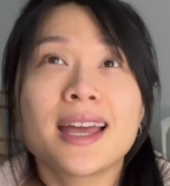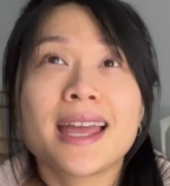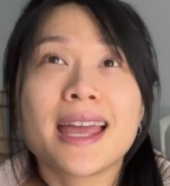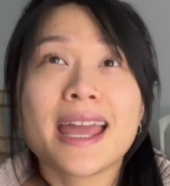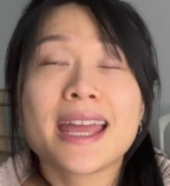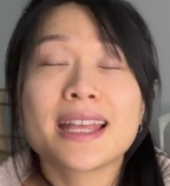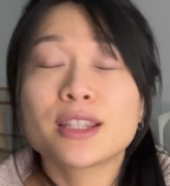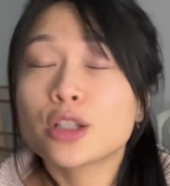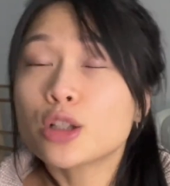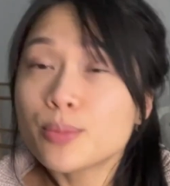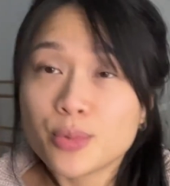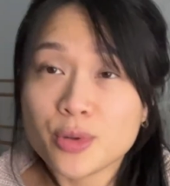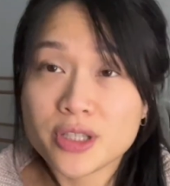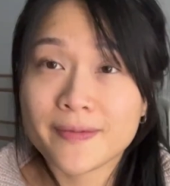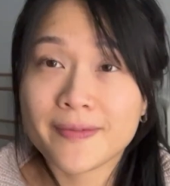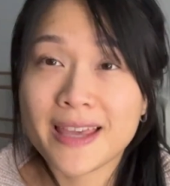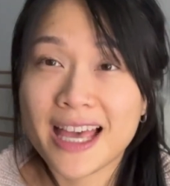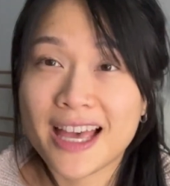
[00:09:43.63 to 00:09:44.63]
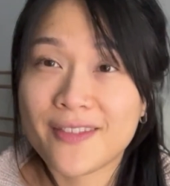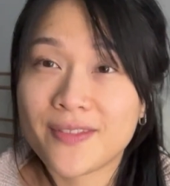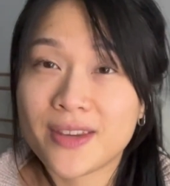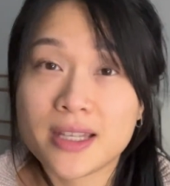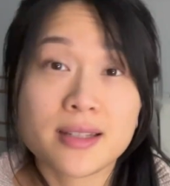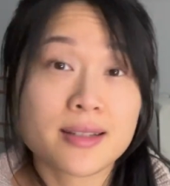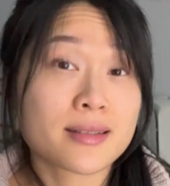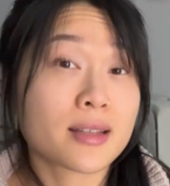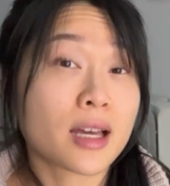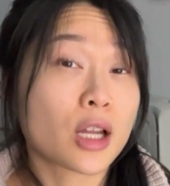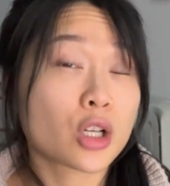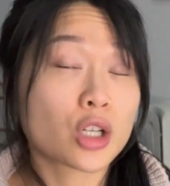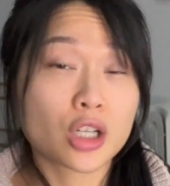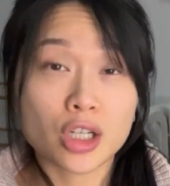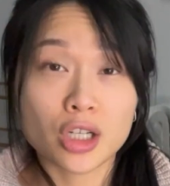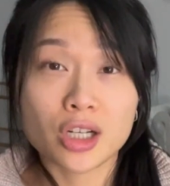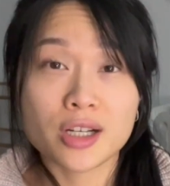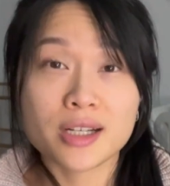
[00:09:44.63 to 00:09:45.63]
a little boost of caffeine does not
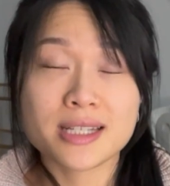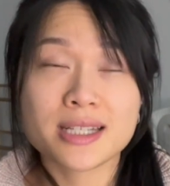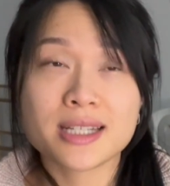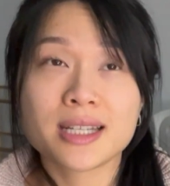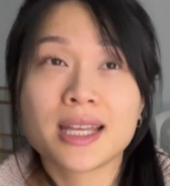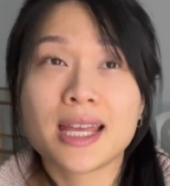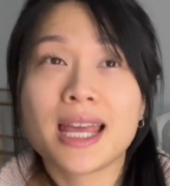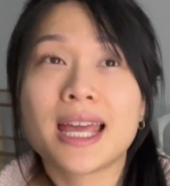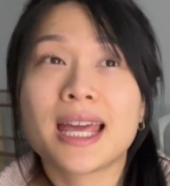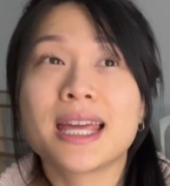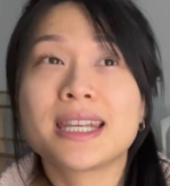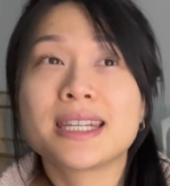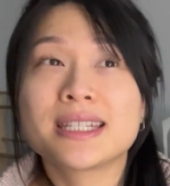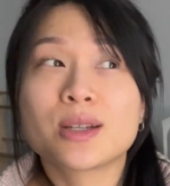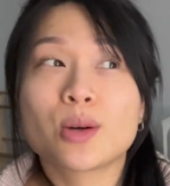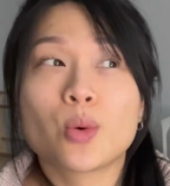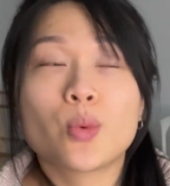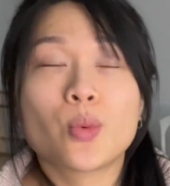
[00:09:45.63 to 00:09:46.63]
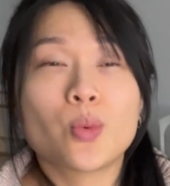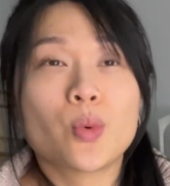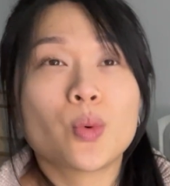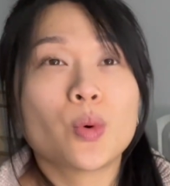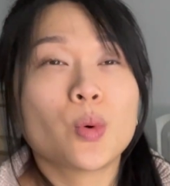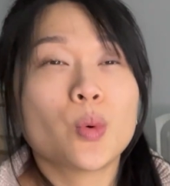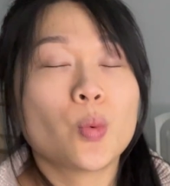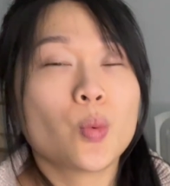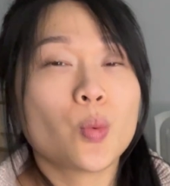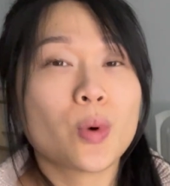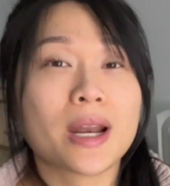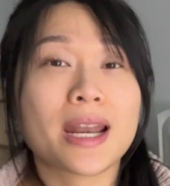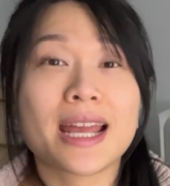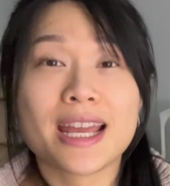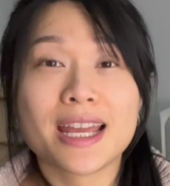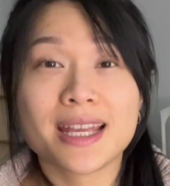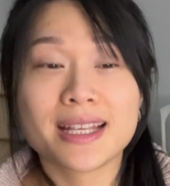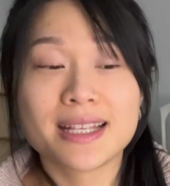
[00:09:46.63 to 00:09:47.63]
hurt. And when
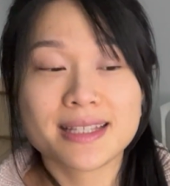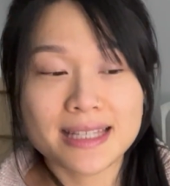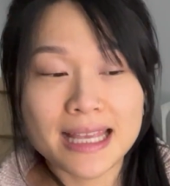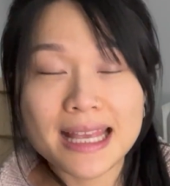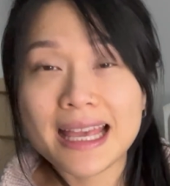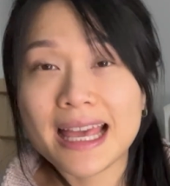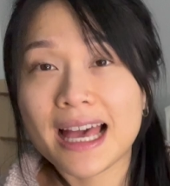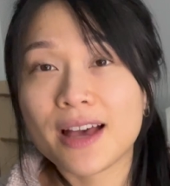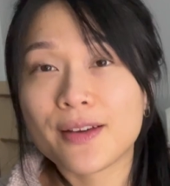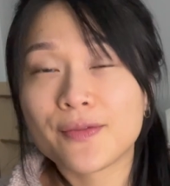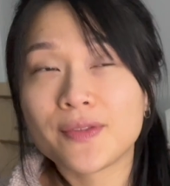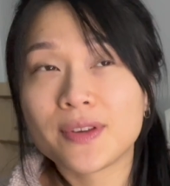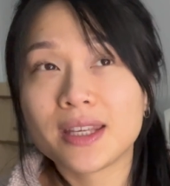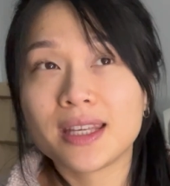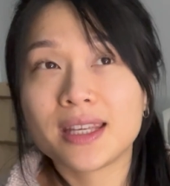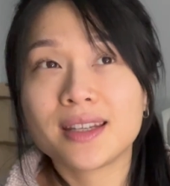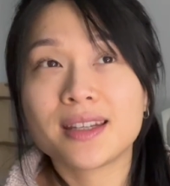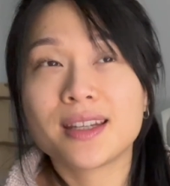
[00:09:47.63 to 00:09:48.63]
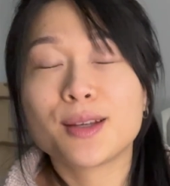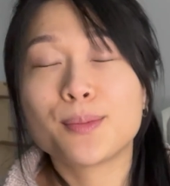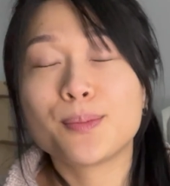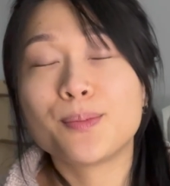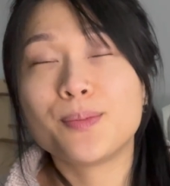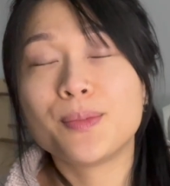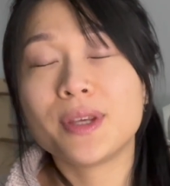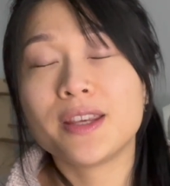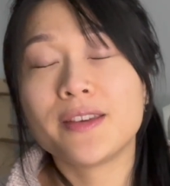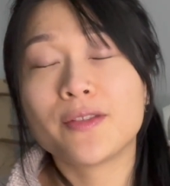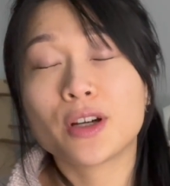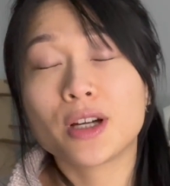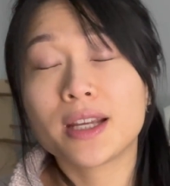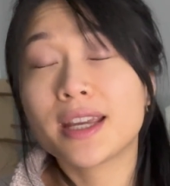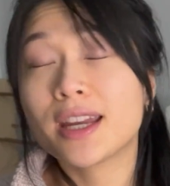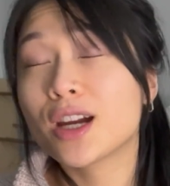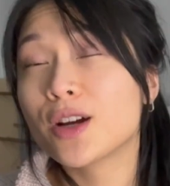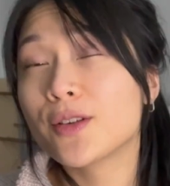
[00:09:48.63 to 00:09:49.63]
I say caffeine, be very
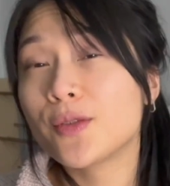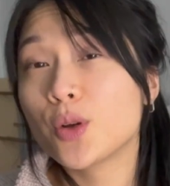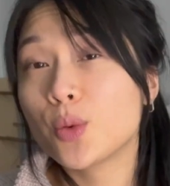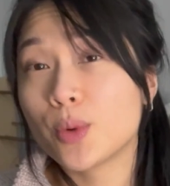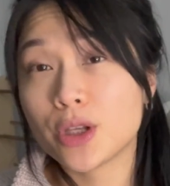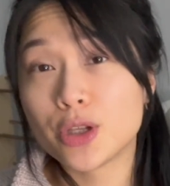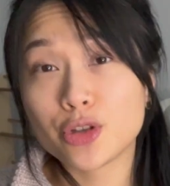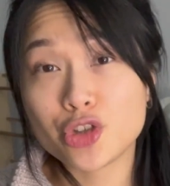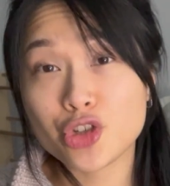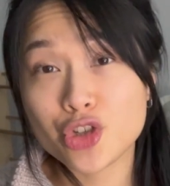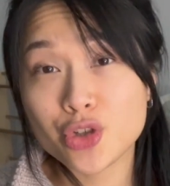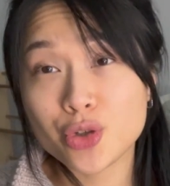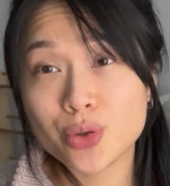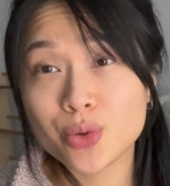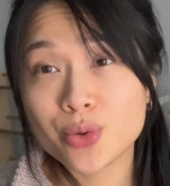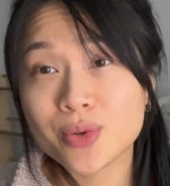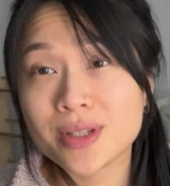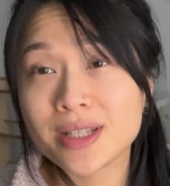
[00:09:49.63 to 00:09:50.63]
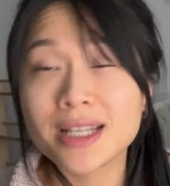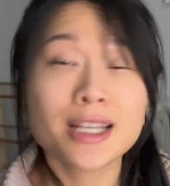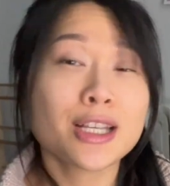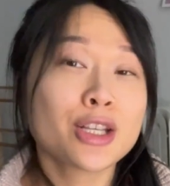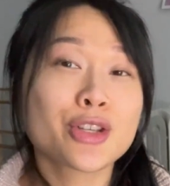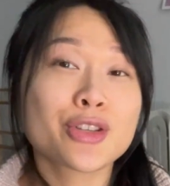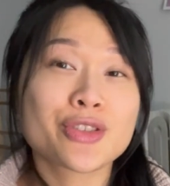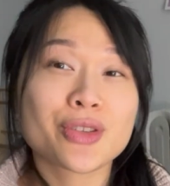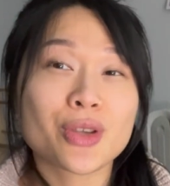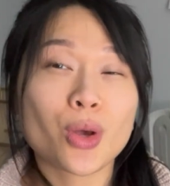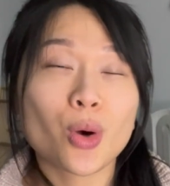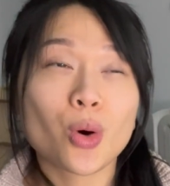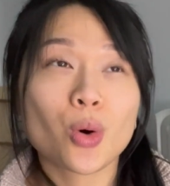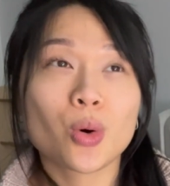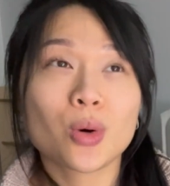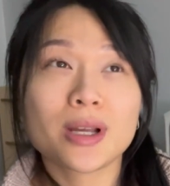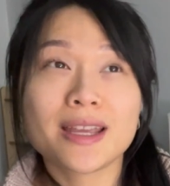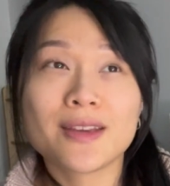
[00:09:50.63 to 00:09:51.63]
careful what you choose.
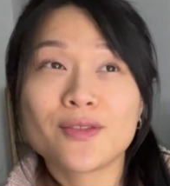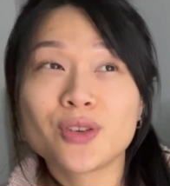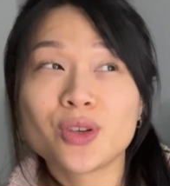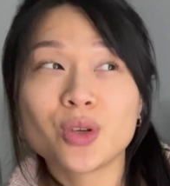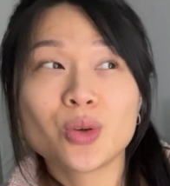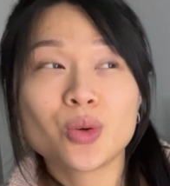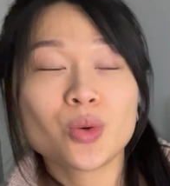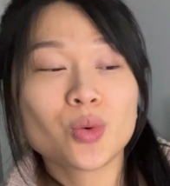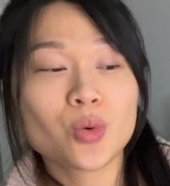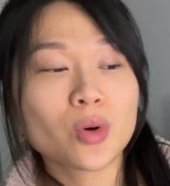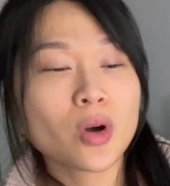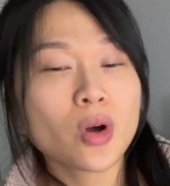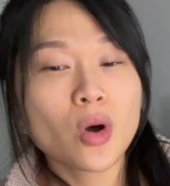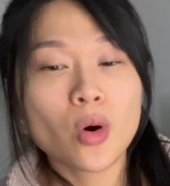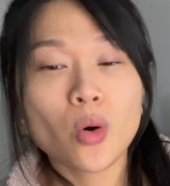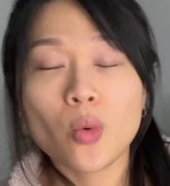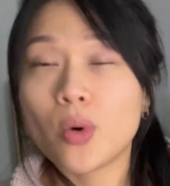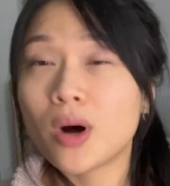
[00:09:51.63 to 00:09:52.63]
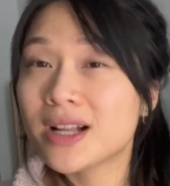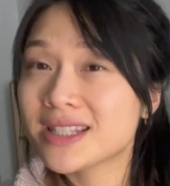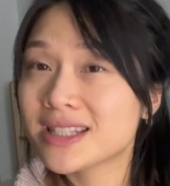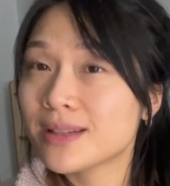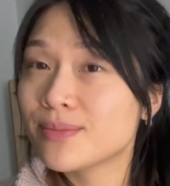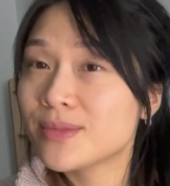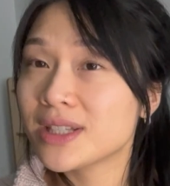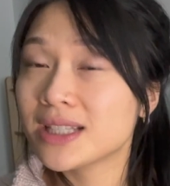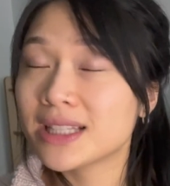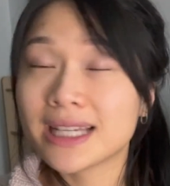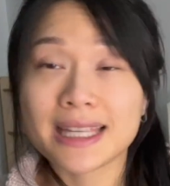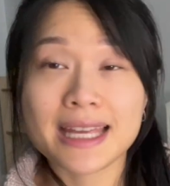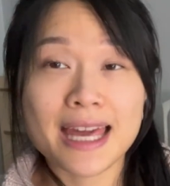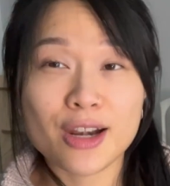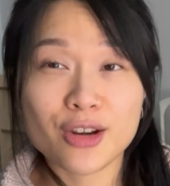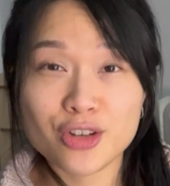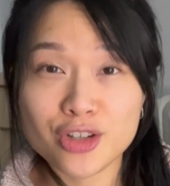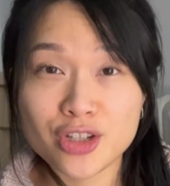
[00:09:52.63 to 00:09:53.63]
So if you want something like an
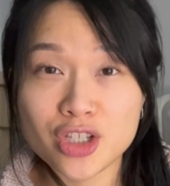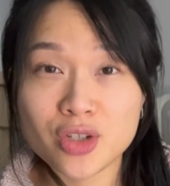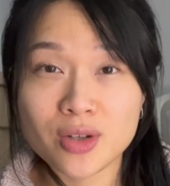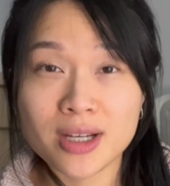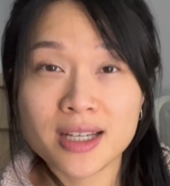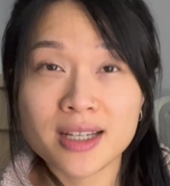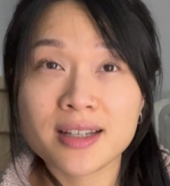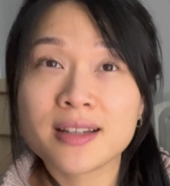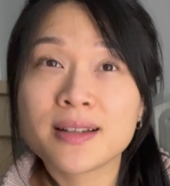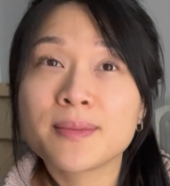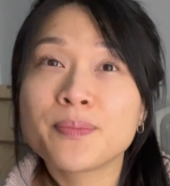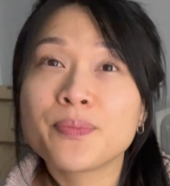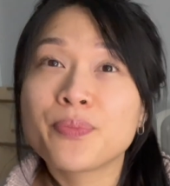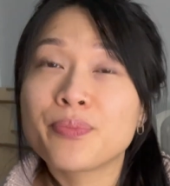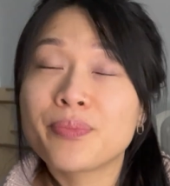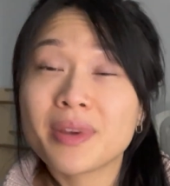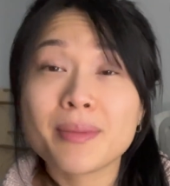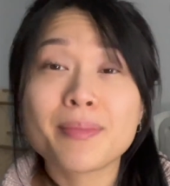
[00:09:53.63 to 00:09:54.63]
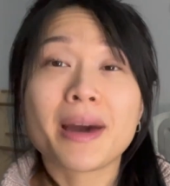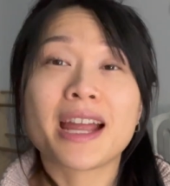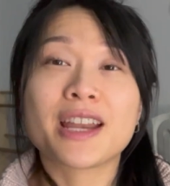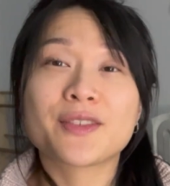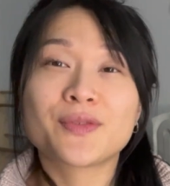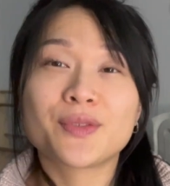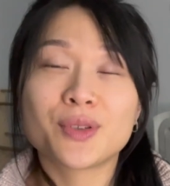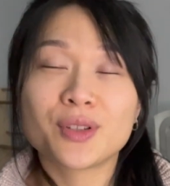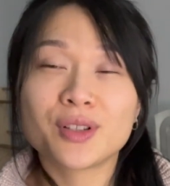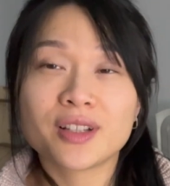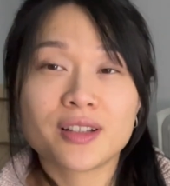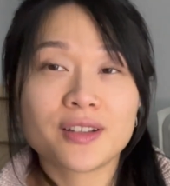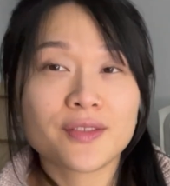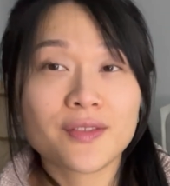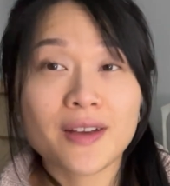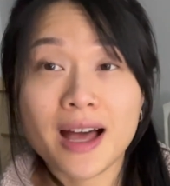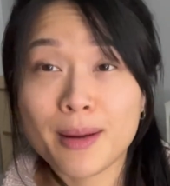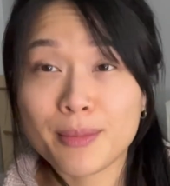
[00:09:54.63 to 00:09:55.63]
energy drink, Be mindful
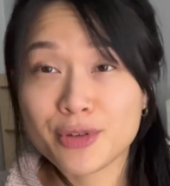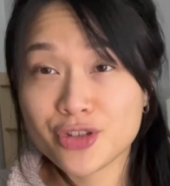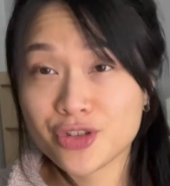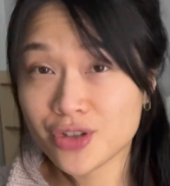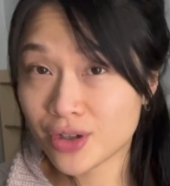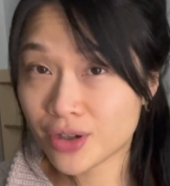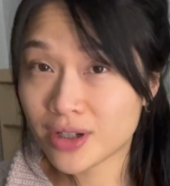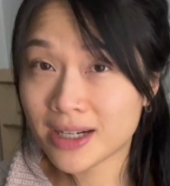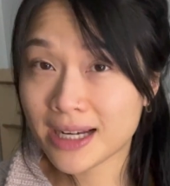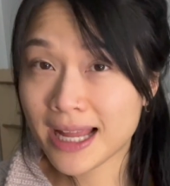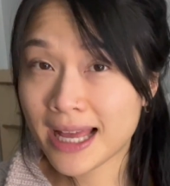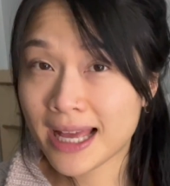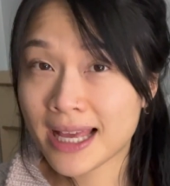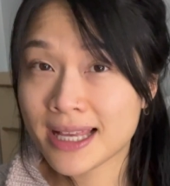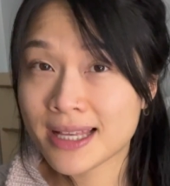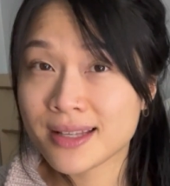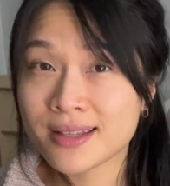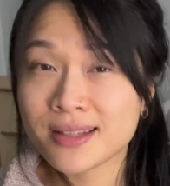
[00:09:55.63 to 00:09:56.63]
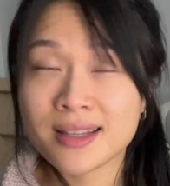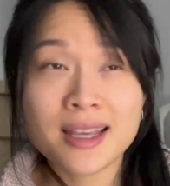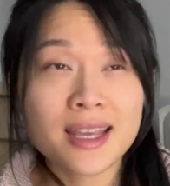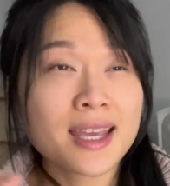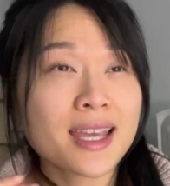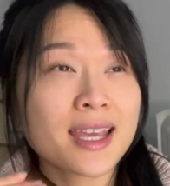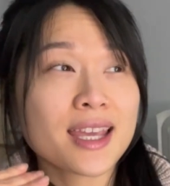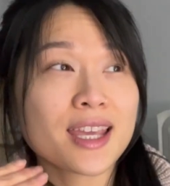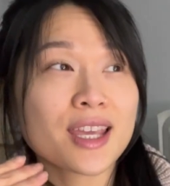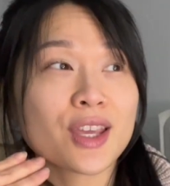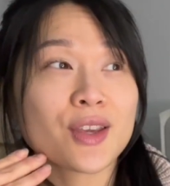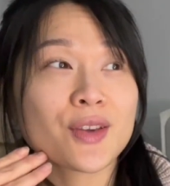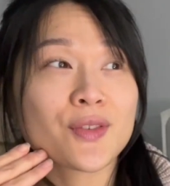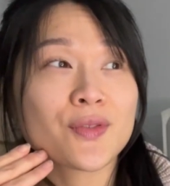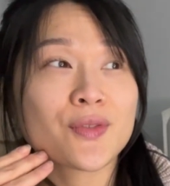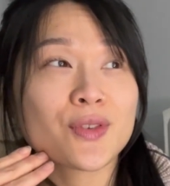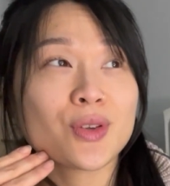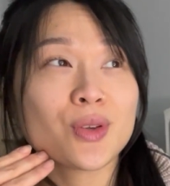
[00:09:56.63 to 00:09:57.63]
of how much sugar it has if
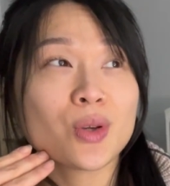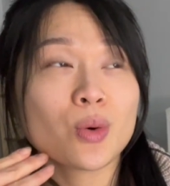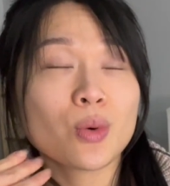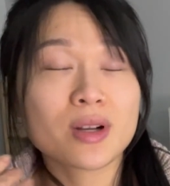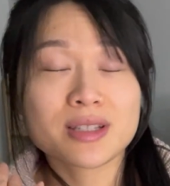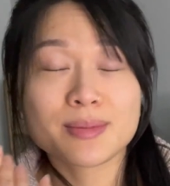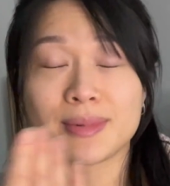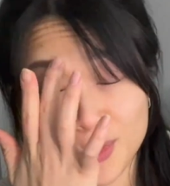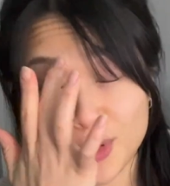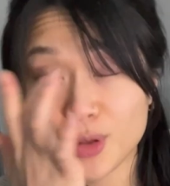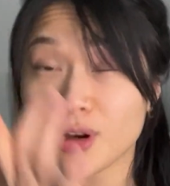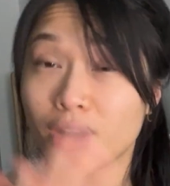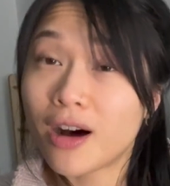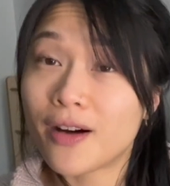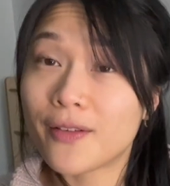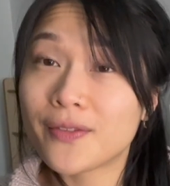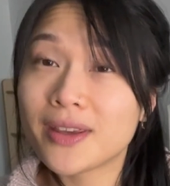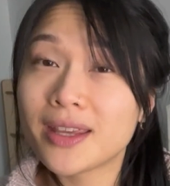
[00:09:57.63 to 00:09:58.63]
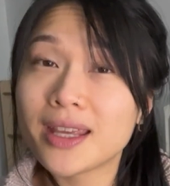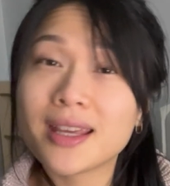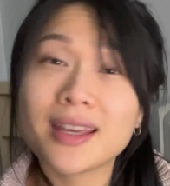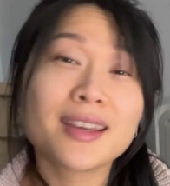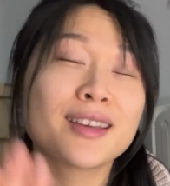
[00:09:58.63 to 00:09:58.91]
you want to make coffee.